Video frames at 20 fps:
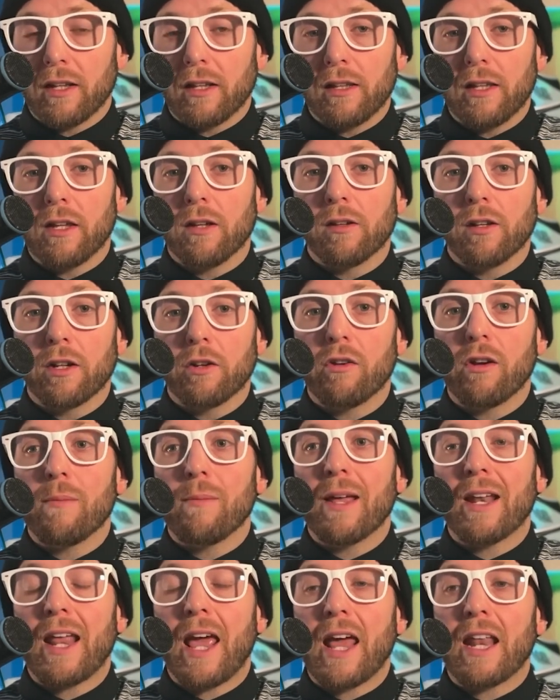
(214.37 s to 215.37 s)
legal
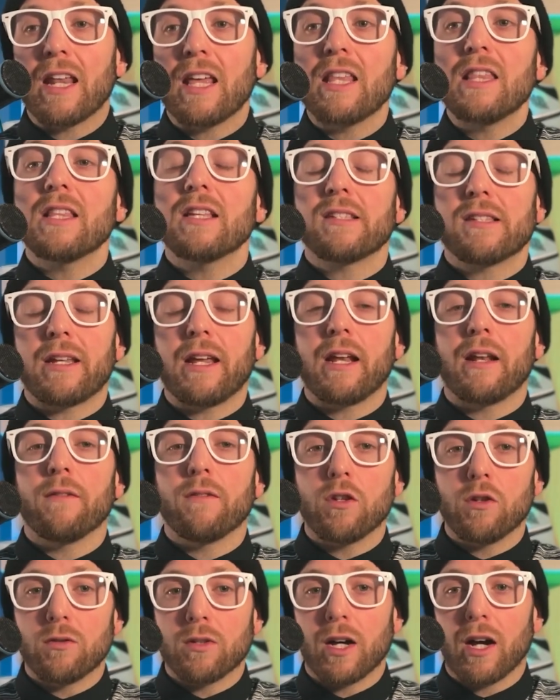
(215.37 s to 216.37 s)
agreement, and in the state of
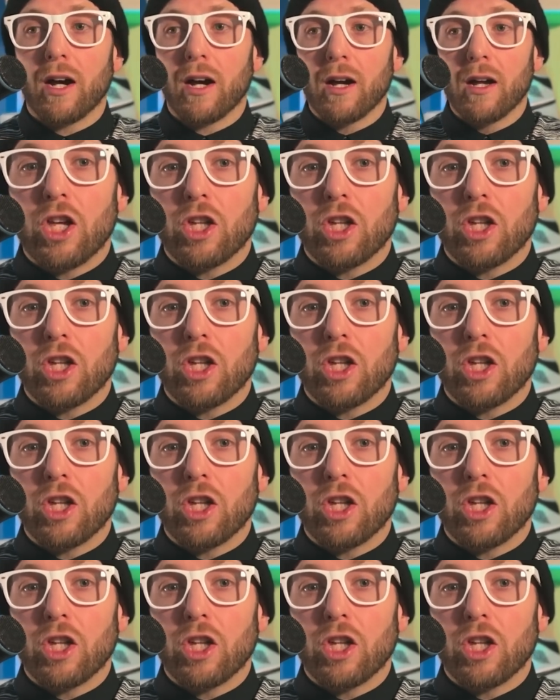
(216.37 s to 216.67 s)
Utah,